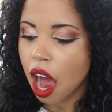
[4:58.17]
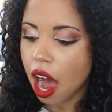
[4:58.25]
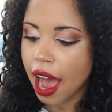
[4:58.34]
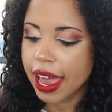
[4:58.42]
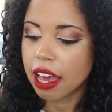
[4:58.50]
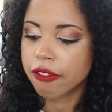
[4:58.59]

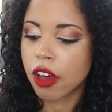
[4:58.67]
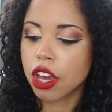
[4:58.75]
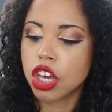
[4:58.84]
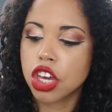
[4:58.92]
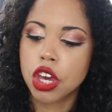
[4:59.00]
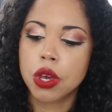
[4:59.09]
I
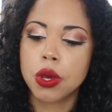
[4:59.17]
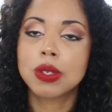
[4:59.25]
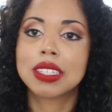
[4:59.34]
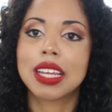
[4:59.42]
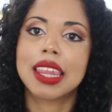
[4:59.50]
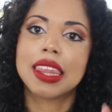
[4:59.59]
have
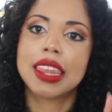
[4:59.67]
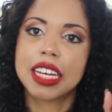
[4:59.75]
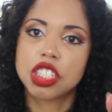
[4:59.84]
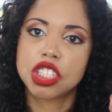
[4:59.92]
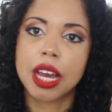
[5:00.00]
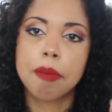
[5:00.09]
used
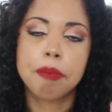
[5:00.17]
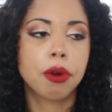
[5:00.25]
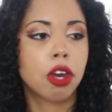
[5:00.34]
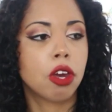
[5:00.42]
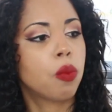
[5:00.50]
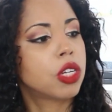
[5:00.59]
this
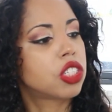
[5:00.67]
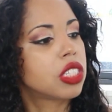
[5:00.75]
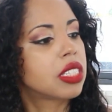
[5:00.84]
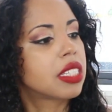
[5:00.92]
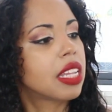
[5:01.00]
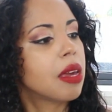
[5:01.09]
shampoo, which
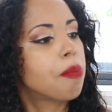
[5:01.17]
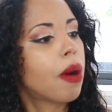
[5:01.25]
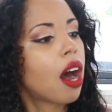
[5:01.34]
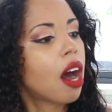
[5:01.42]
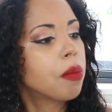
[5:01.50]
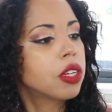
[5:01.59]
is the
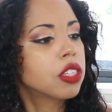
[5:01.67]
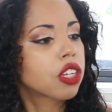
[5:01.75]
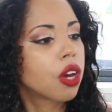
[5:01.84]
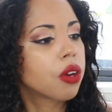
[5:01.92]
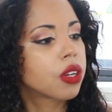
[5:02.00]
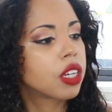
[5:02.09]
Palmer's
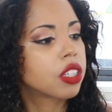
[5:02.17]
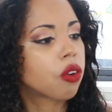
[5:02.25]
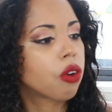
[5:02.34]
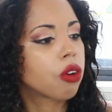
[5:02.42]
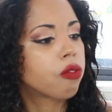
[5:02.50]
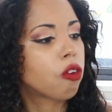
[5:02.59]
Coconut
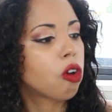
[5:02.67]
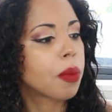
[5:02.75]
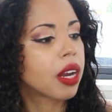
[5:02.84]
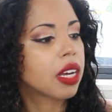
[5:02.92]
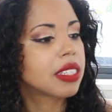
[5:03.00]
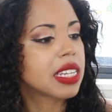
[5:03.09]
Oil
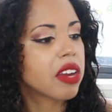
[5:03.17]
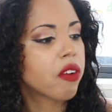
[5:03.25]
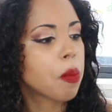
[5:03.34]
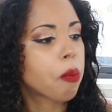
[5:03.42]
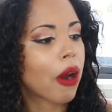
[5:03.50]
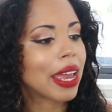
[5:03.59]
Formula
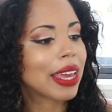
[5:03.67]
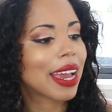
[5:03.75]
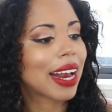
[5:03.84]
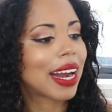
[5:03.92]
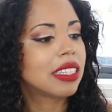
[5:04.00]
Zero Break